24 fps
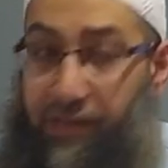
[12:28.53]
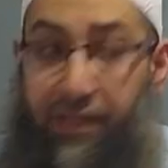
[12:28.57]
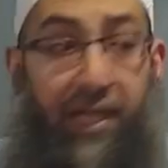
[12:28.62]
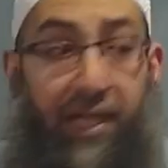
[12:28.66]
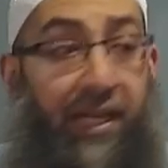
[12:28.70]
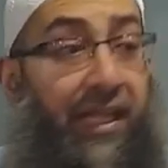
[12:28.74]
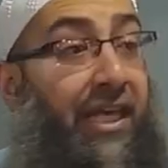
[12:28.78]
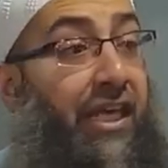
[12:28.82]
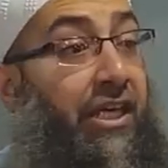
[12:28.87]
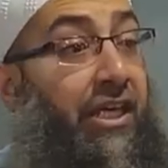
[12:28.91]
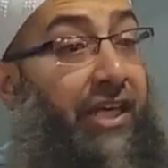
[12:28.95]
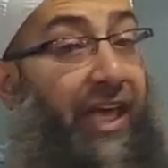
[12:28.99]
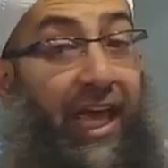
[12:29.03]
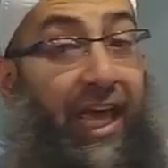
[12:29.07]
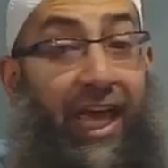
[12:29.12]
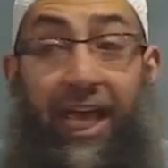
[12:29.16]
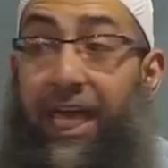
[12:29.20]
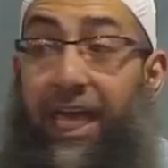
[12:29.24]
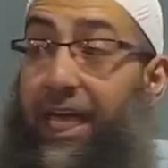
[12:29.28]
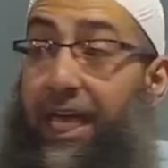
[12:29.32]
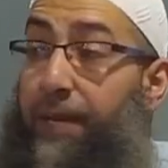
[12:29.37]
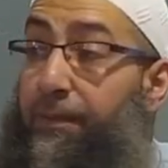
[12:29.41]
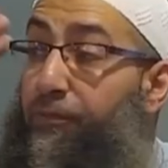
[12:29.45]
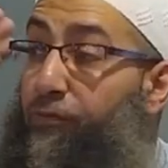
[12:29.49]
That he
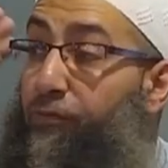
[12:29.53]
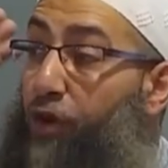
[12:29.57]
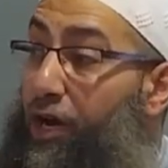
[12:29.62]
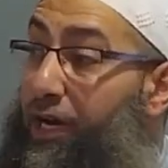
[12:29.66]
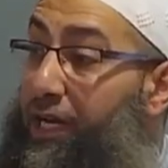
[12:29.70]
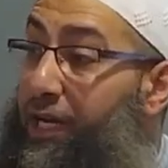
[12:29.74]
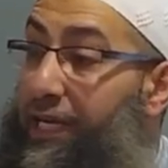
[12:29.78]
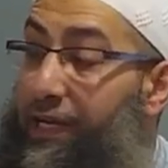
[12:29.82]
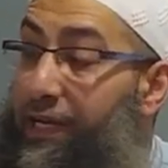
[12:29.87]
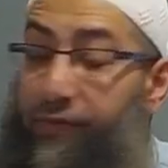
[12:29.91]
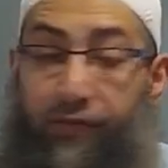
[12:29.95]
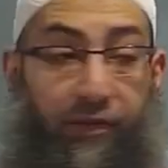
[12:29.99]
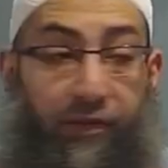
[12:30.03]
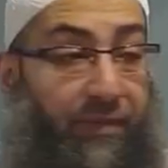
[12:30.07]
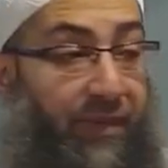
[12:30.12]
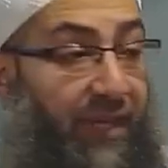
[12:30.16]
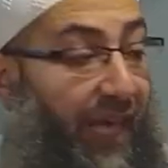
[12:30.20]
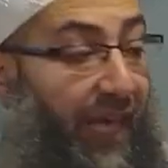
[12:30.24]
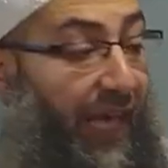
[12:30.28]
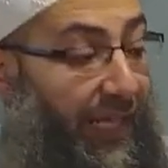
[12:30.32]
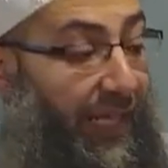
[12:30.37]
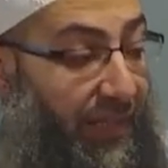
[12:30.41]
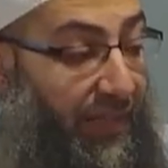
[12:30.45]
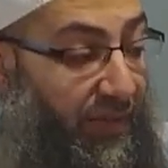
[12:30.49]
came running from
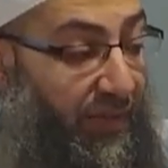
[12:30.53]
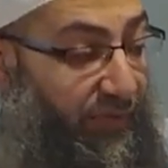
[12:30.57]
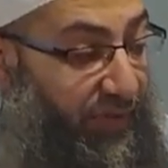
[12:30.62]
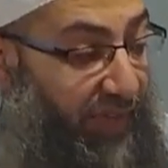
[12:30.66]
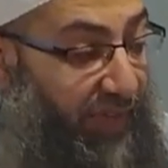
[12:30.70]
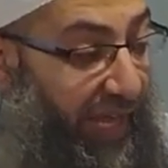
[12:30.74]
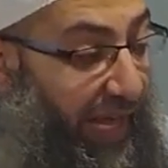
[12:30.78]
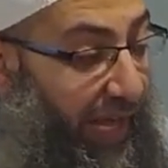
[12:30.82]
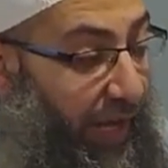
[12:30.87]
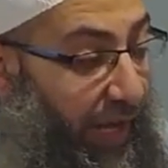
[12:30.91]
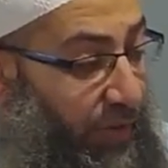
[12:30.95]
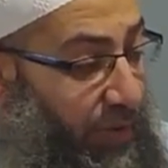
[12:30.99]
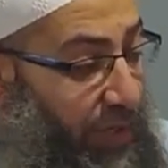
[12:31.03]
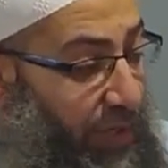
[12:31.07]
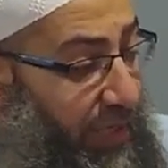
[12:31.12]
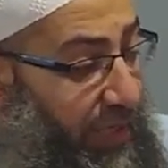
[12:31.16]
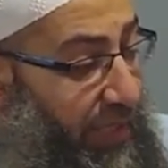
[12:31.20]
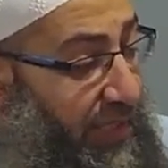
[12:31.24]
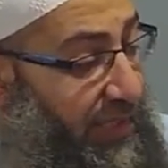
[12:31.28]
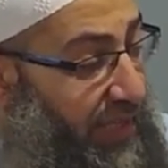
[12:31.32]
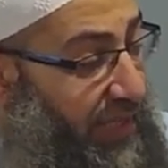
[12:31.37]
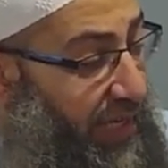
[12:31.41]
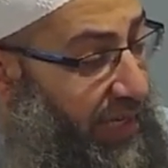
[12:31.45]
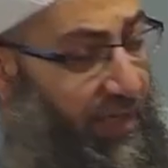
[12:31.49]
the end of town and
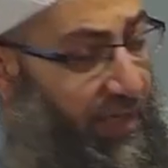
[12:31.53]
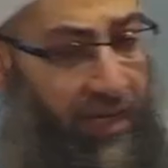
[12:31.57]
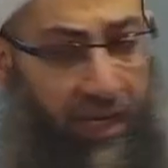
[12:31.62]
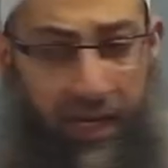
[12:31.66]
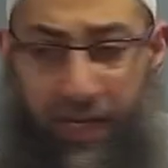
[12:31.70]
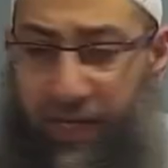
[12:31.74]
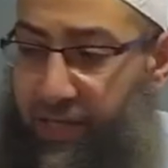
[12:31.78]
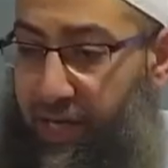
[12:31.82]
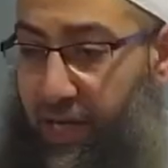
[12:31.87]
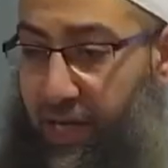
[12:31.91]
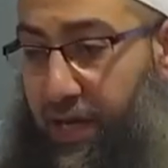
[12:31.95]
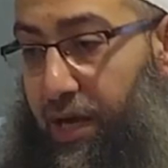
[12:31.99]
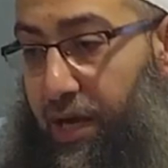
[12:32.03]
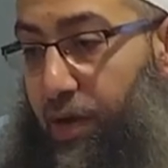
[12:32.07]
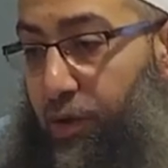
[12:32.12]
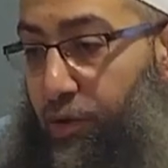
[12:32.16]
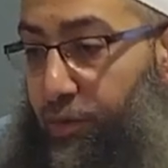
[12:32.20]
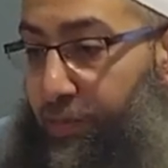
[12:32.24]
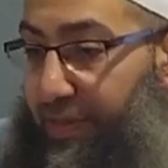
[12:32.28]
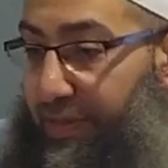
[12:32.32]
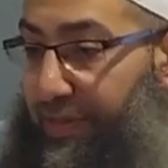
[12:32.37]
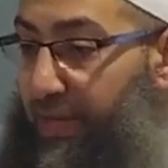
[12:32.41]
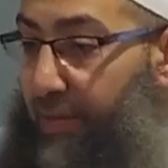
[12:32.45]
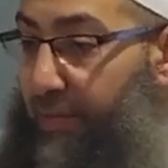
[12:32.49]
he said, Ya
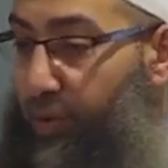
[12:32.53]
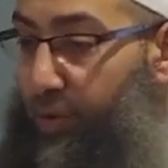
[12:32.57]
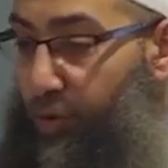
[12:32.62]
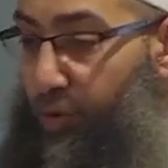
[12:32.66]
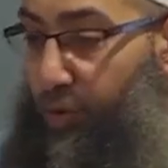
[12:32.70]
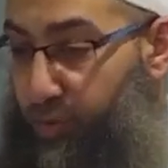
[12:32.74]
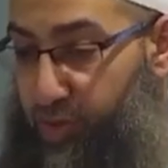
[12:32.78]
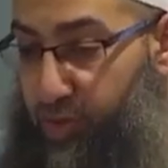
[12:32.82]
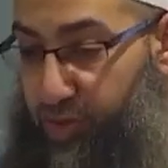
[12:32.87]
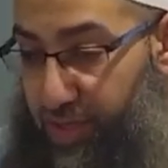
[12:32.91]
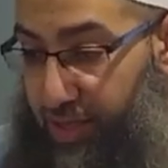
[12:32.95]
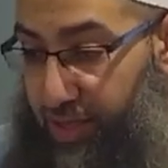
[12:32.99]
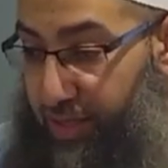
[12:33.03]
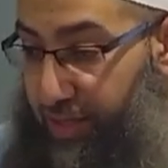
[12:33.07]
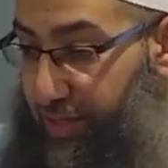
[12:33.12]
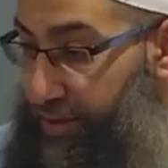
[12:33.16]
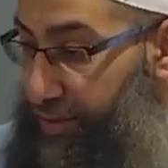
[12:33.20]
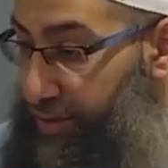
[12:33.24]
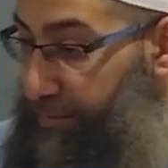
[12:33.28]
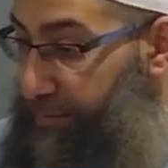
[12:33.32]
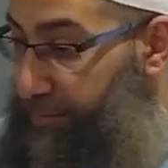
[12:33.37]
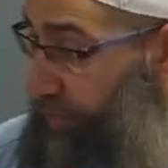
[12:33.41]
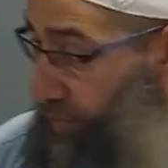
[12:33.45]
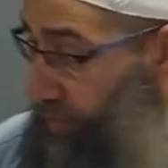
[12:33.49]
qawmi ittabi'u al-mursaleen.
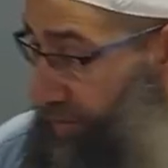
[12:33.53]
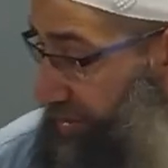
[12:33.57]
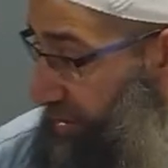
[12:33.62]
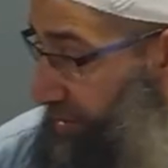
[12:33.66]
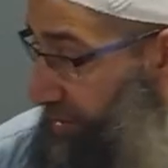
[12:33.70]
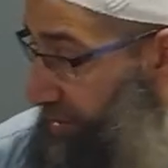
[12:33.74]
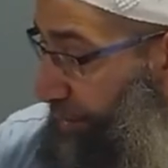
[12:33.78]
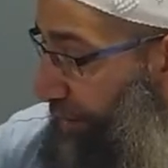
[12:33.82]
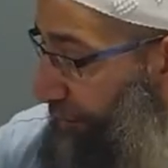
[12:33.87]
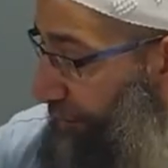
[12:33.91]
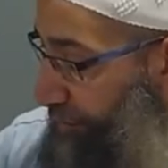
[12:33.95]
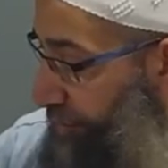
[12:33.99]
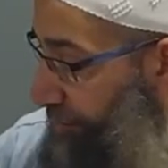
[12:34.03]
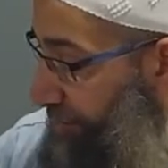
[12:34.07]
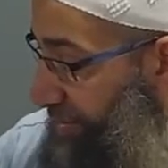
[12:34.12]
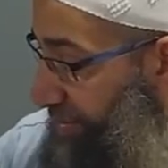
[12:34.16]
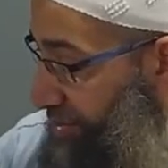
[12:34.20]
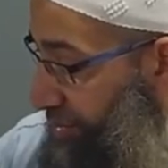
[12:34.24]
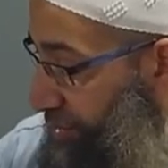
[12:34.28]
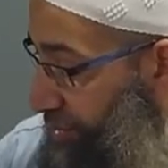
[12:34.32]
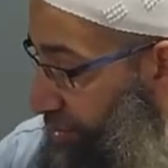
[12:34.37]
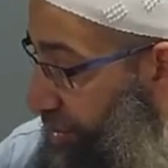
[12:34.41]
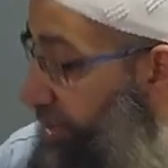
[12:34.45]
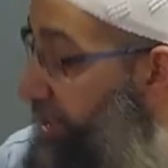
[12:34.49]
He wasn't a prophet or
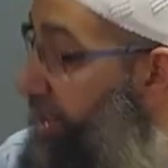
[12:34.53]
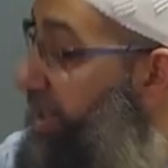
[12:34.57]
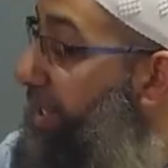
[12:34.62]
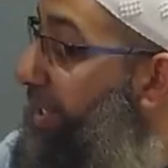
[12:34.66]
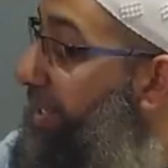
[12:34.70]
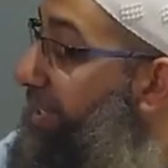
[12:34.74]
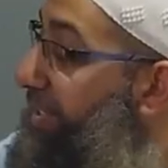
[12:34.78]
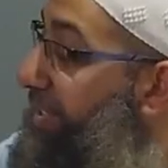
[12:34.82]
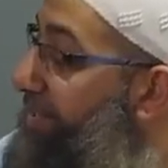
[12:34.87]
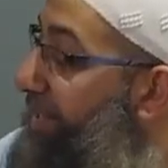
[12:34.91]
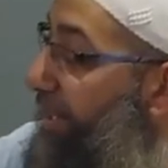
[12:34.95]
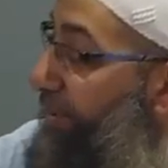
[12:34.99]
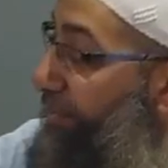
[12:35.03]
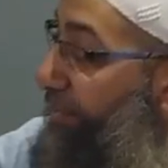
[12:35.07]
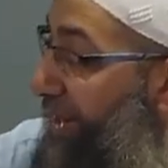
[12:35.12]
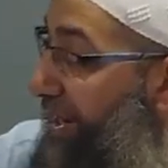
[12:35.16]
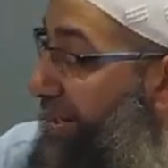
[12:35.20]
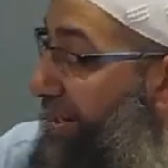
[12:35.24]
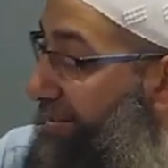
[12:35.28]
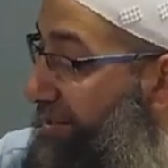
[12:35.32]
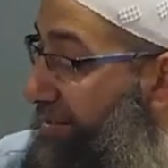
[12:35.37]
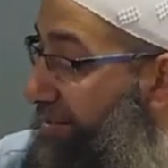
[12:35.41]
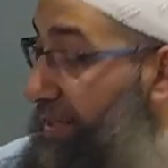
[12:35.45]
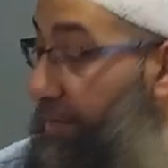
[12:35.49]
messenger. He
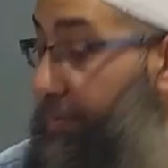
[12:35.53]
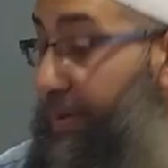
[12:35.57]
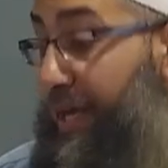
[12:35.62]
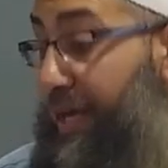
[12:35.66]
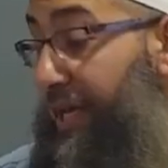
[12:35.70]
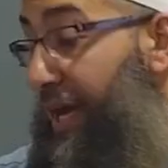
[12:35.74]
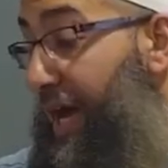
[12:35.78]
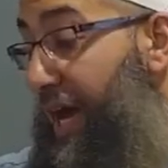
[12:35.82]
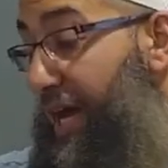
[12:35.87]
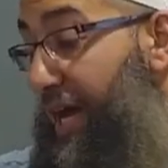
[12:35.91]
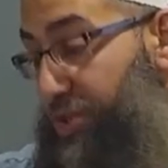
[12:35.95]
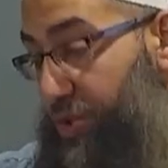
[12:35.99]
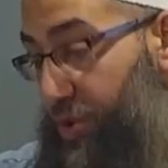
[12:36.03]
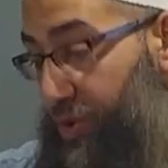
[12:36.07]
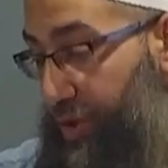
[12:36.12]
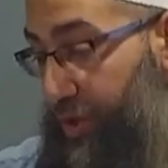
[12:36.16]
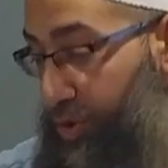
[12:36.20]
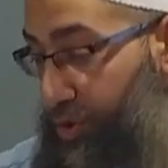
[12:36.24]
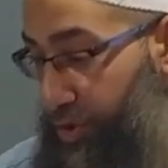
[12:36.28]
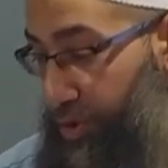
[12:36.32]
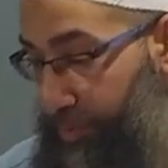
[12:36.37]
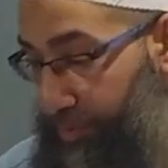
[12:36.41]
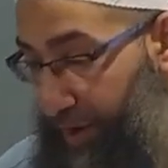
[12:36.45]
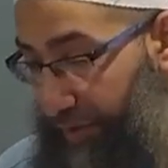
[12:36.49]
directed them, hey guys, don't
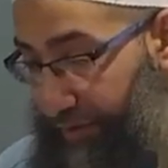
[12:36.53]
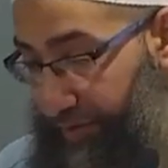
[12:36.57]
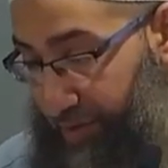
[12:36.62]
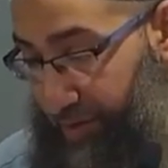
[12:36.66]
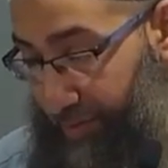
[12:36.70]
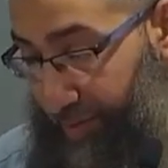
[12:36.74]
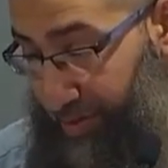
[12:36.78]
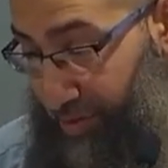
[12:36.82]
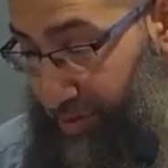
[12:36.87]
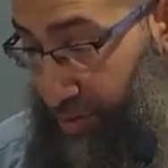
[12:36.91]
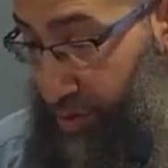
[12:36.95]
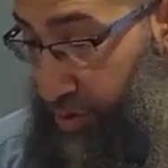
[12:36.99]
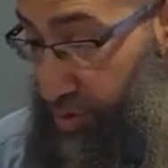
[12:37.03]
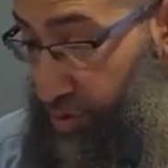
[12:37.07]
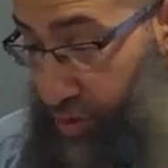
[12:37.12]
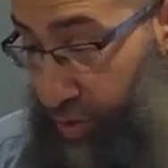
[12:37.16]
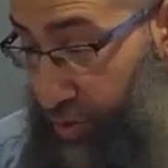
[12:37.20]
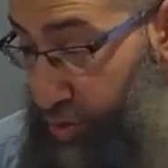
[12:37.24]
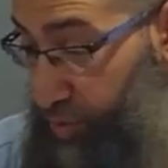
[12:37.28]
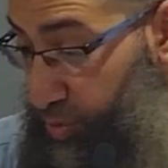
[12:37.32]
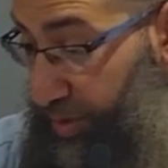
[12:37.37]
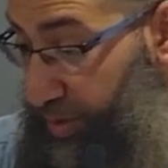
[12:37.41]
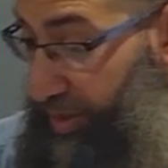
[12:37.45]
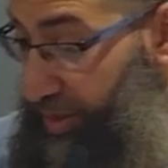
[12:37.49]
ignore the prophets and messengers.
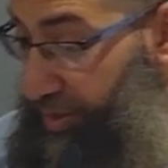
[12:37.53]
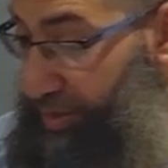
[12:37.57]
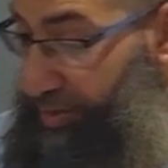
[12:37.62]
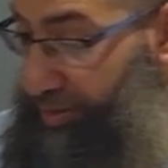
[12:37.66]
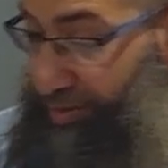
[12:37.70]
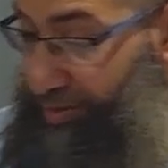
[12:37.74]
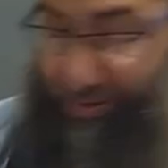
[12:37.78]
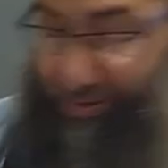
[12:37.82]
Don't you dare.